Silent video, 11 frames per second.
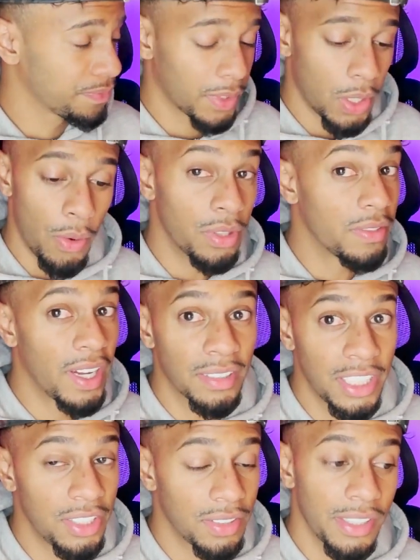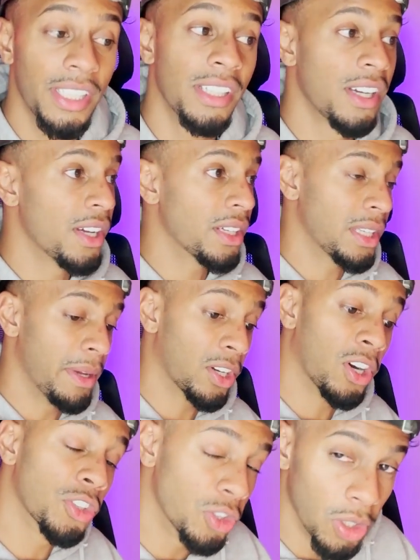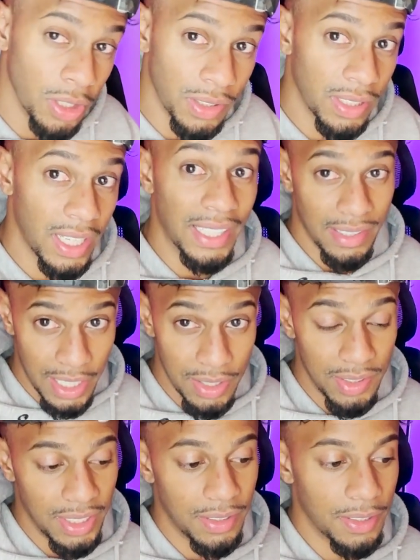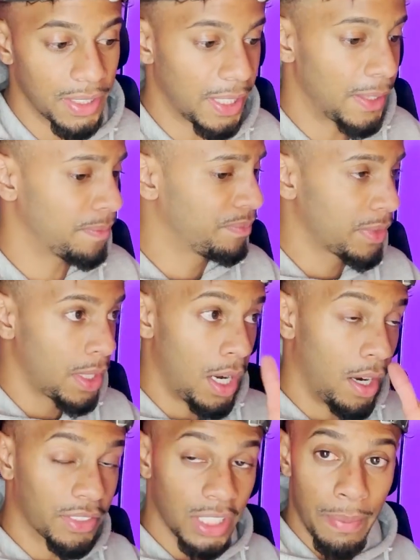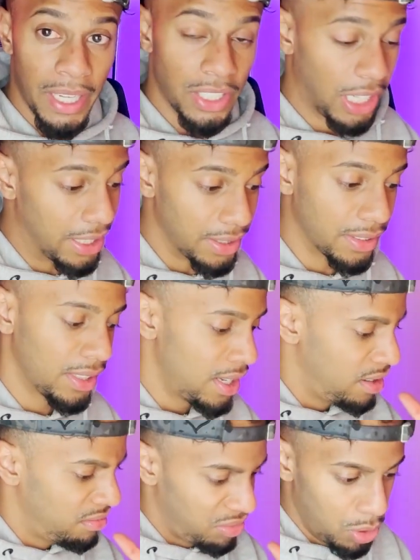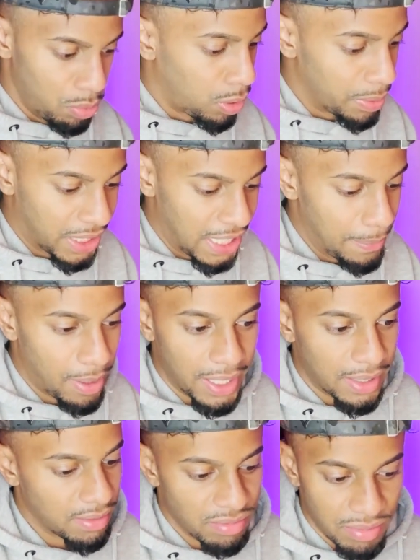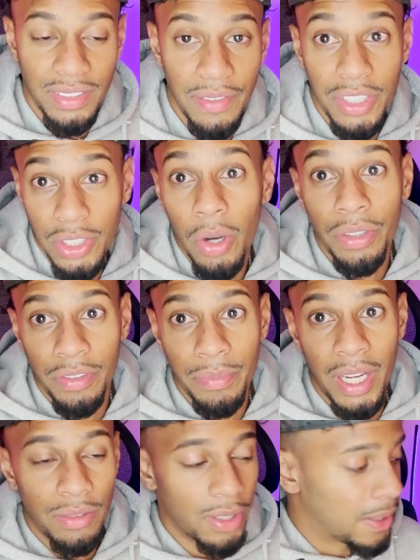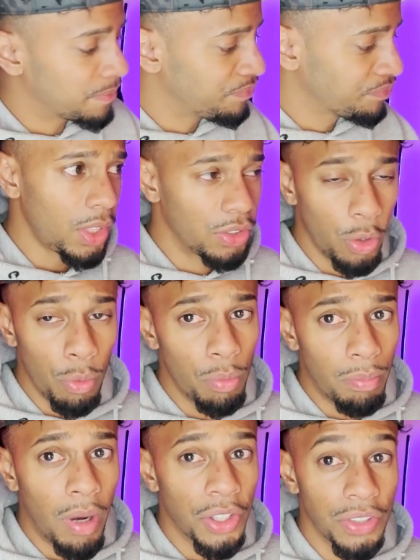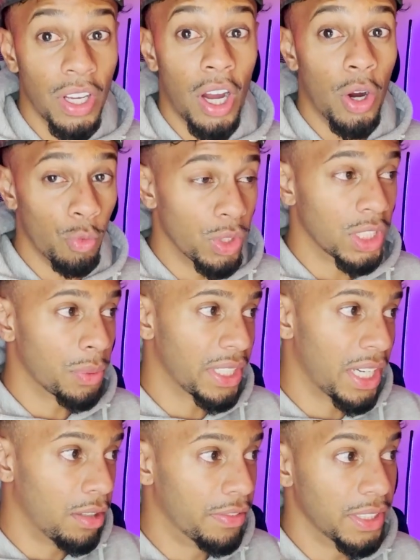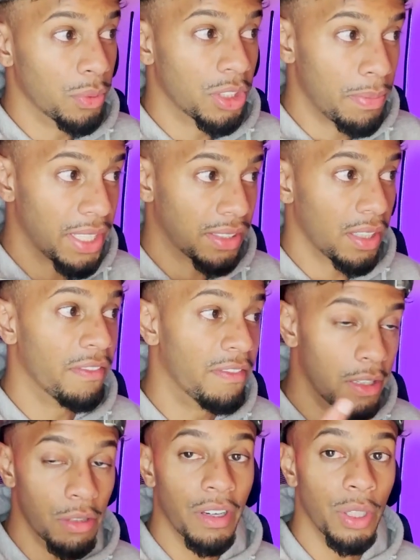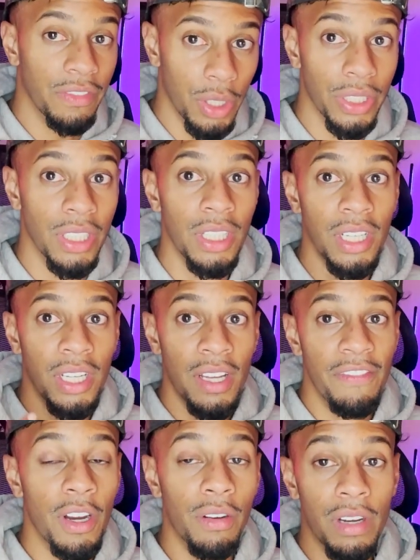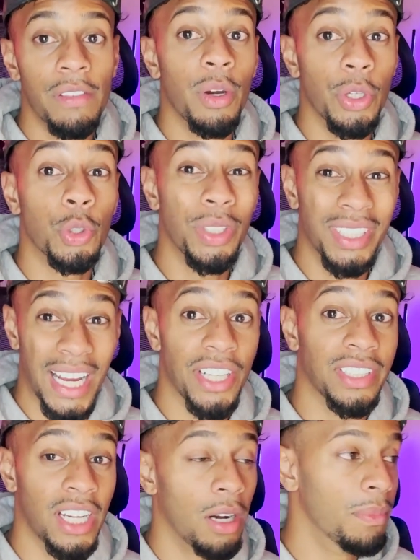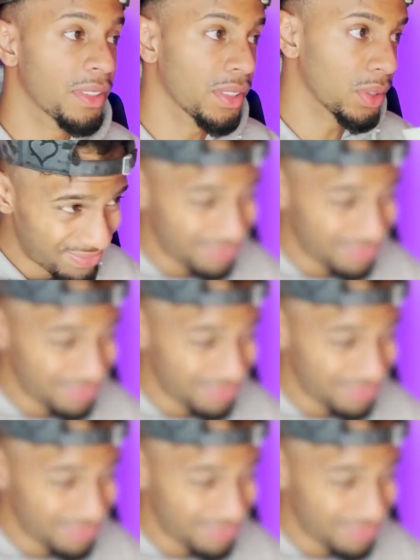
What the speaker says: OnlyFans agency, you make $100 as an agency, okay, after you pay chatters, you'll probably keep like $70 from that, right? So margins are really, really healthy, which makes it a very, very, very, very, very, very good cash cow business.